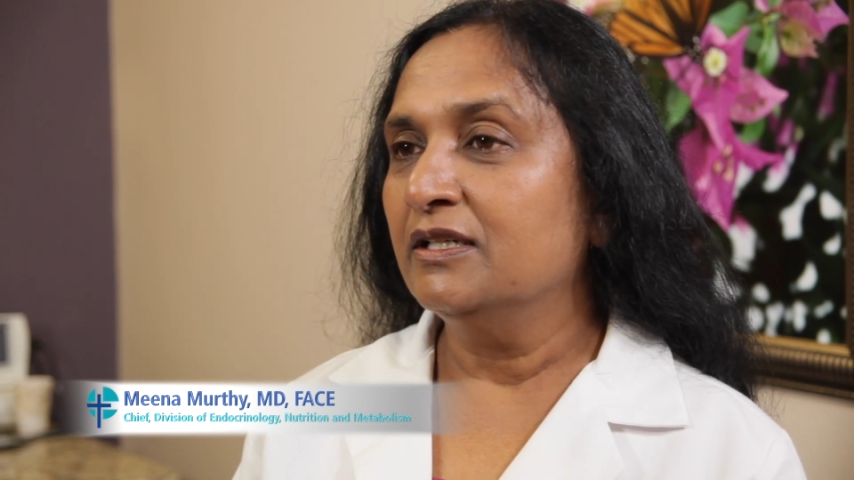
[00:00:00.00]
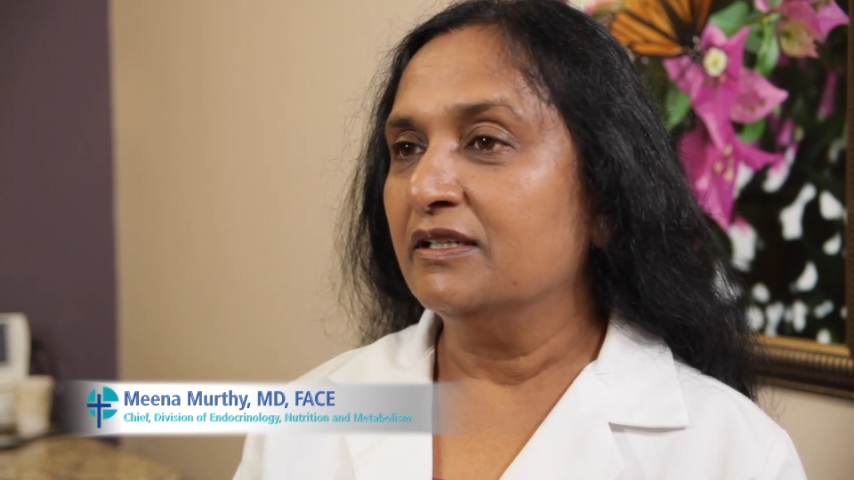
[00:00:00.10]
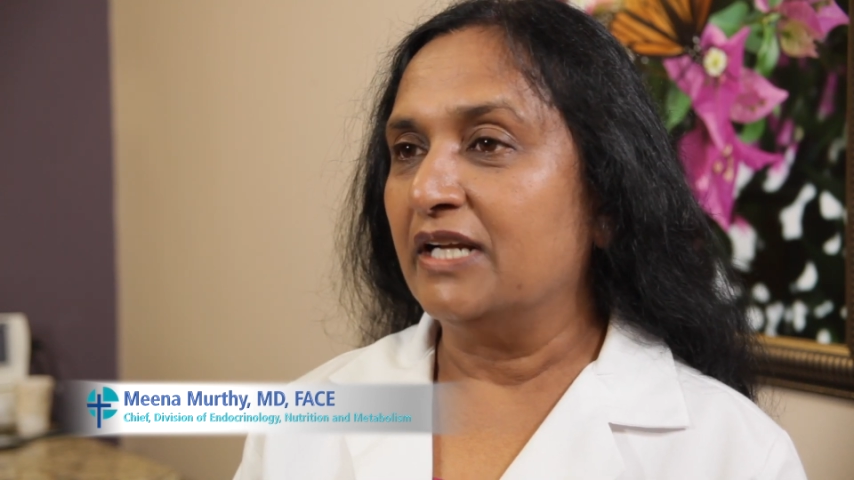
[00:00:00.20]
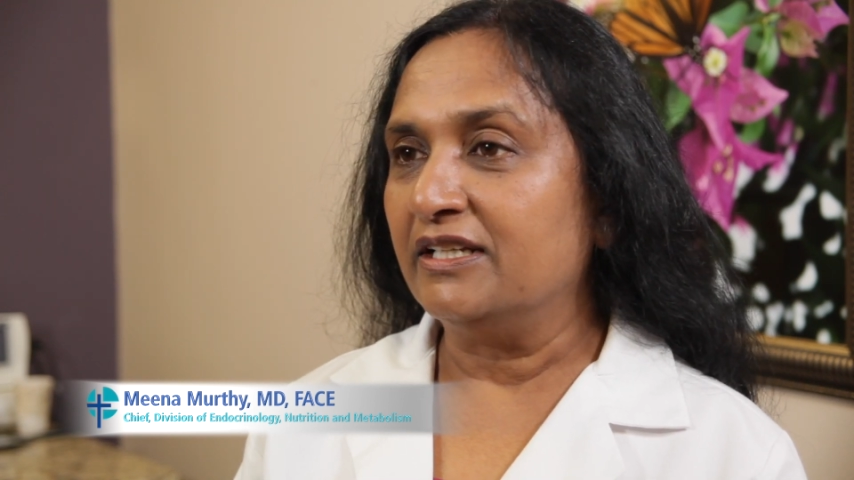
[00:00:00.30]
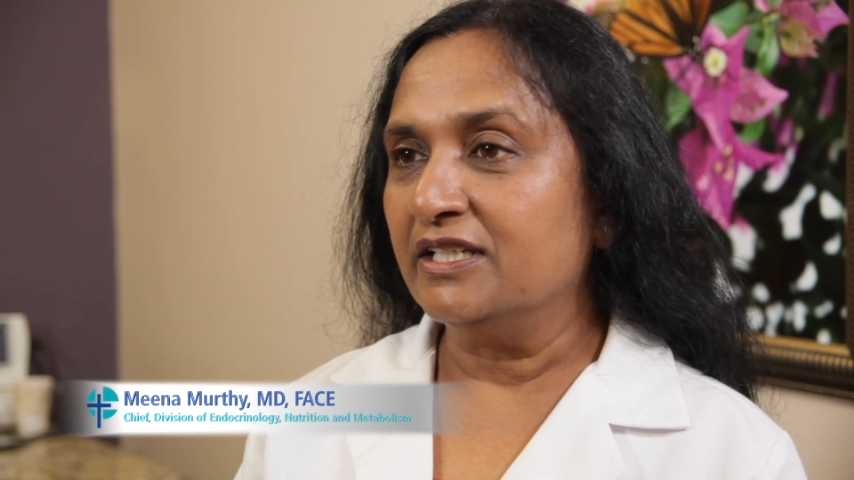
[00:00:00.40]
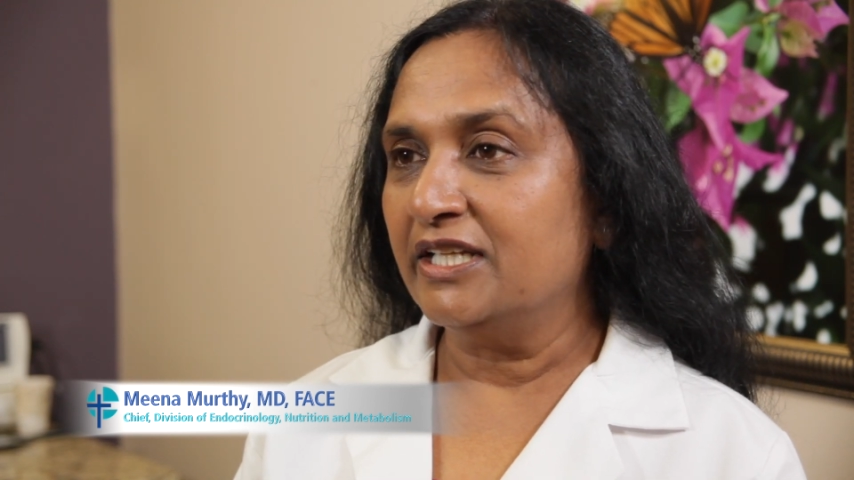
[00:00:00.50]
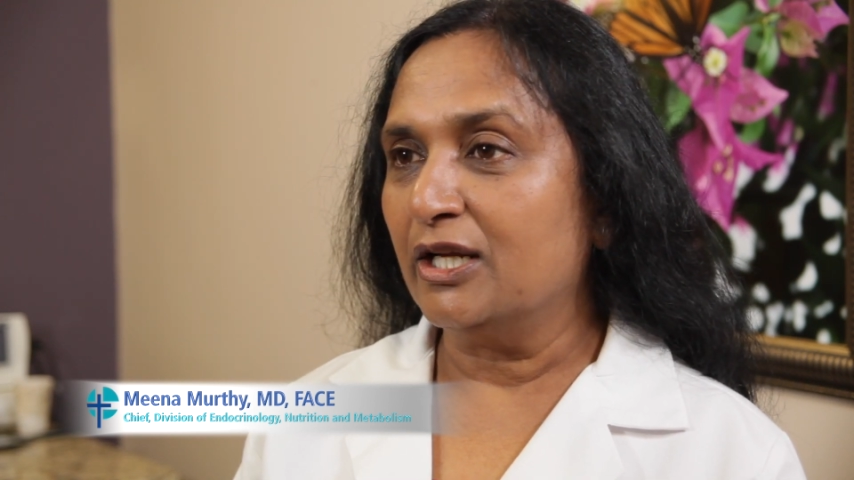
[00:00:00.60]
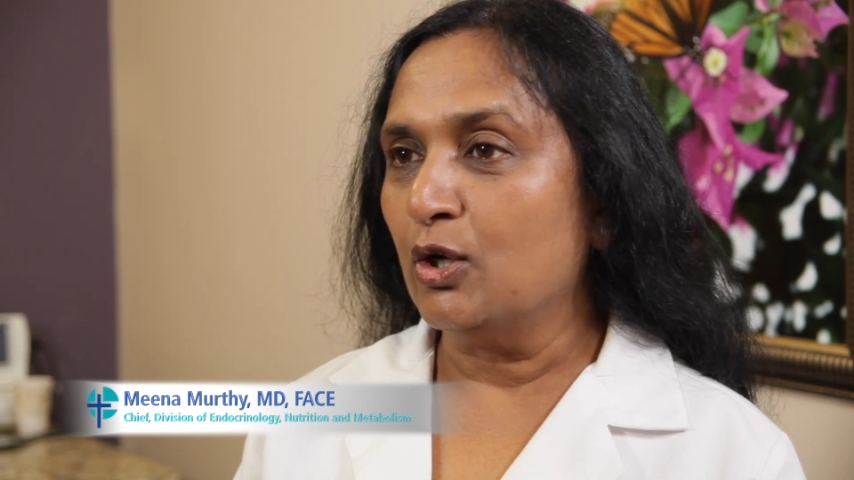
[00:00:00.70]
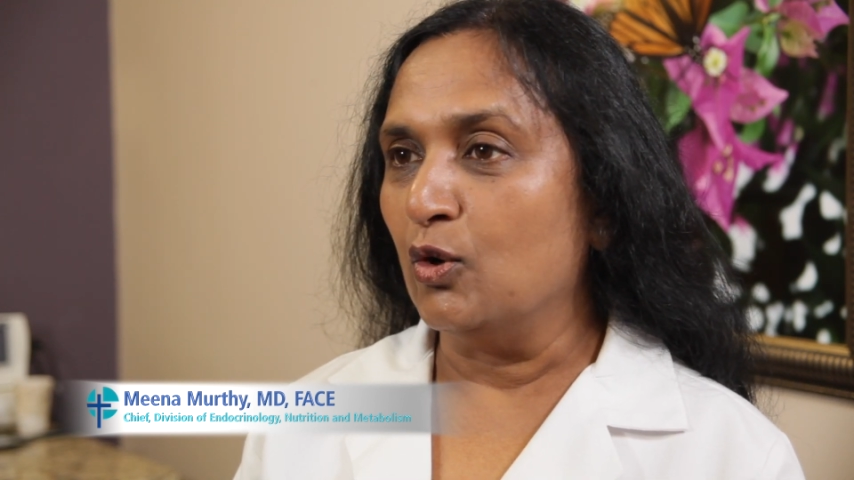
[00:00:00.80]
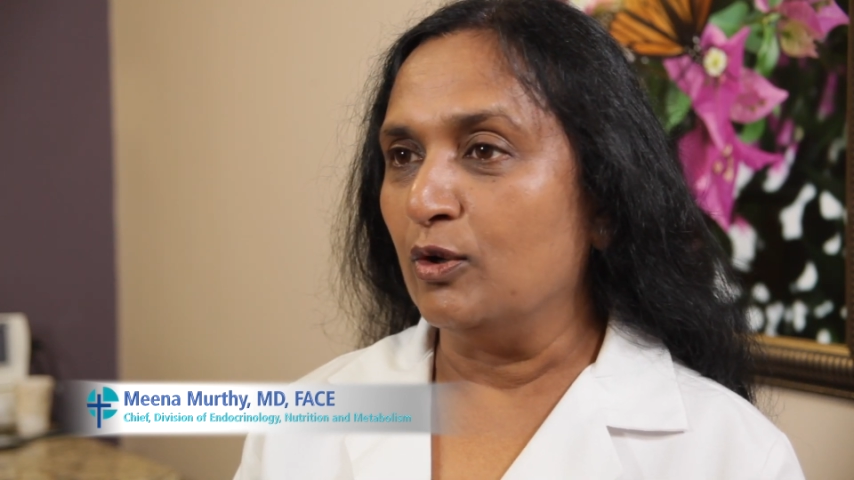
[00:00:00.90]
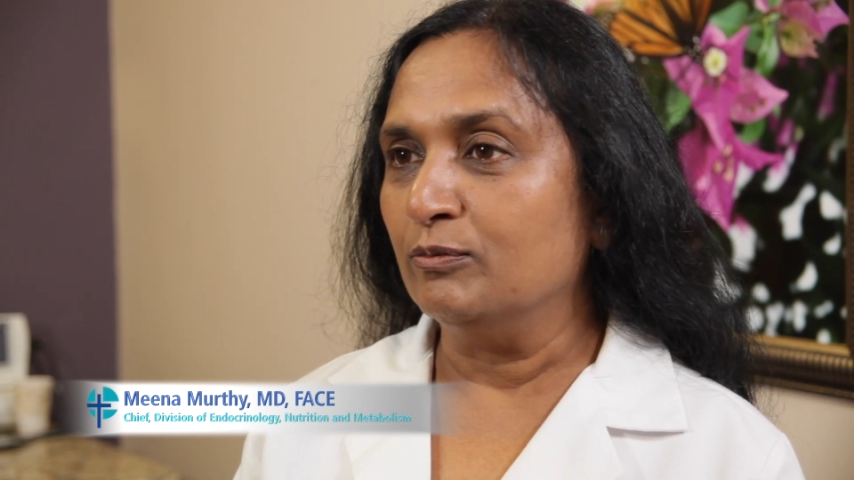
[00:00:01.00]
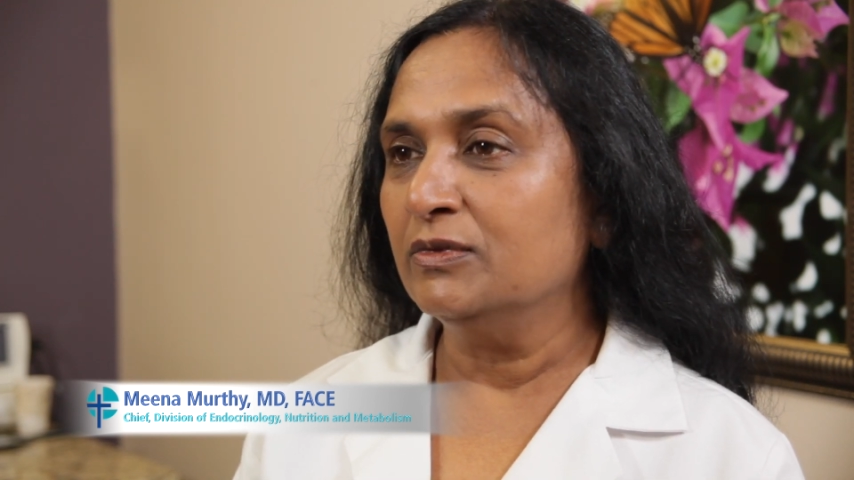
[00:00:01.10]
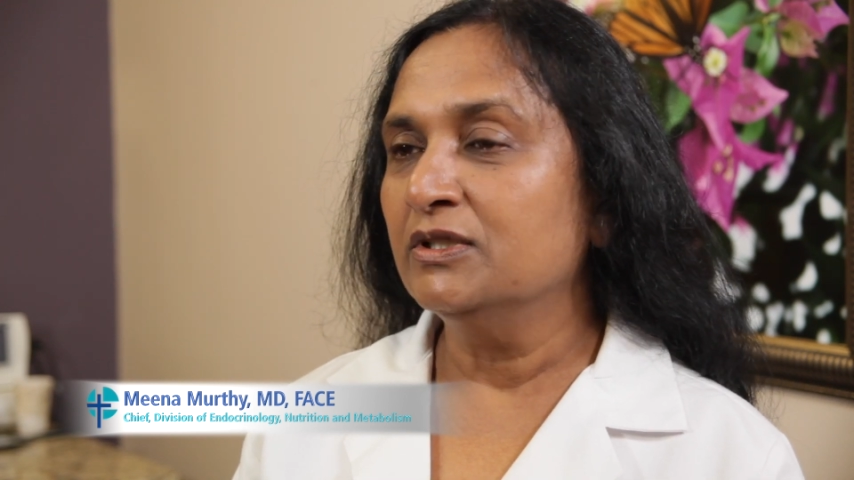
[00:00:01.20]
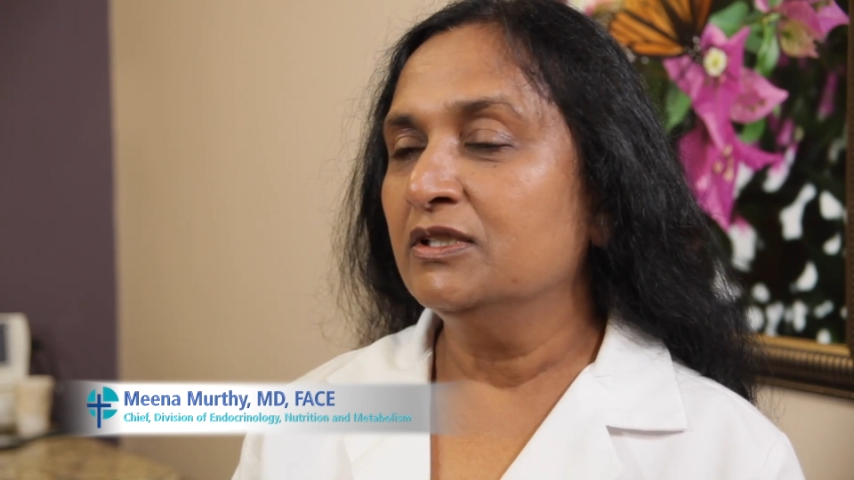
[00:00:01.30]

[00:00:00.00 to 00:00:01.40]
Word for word: right in their home